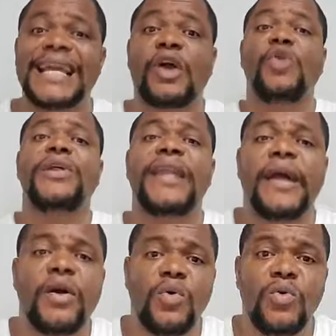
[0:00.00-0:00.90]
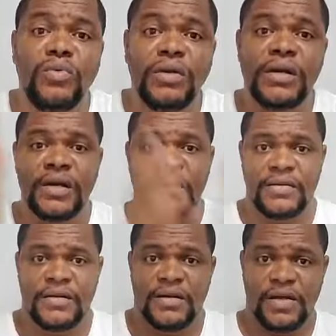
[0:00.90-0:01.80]
including their own
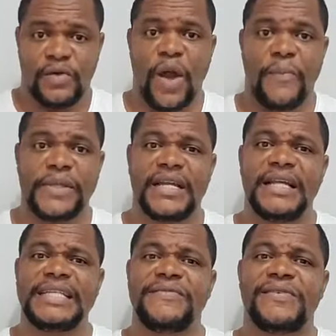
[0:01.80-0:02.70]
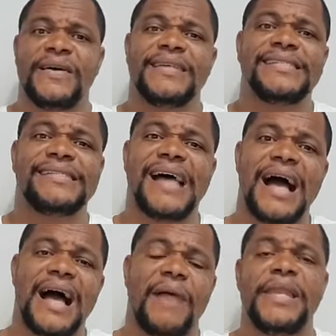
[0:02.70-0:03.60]
representative,
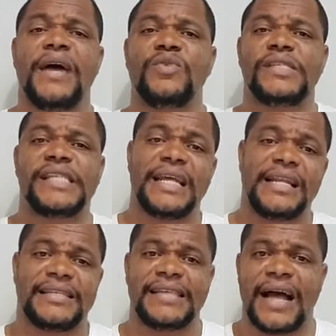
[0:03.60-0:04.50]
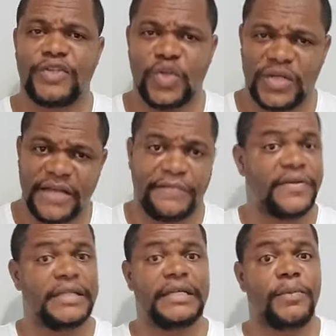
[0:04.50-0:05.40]
their own Senator, Sir Joseph.
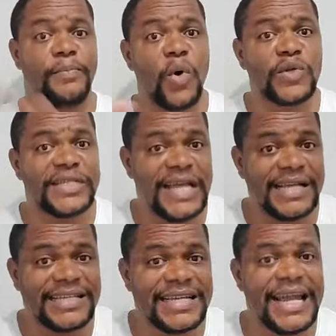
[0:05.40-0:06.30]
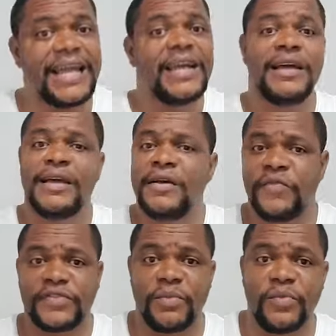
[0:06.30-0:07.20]
He did a post yesterday.
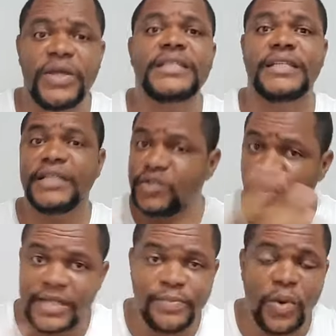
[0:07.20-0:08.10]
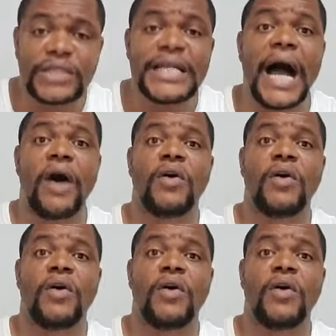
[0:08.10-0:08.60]
For some reason, he took his post down.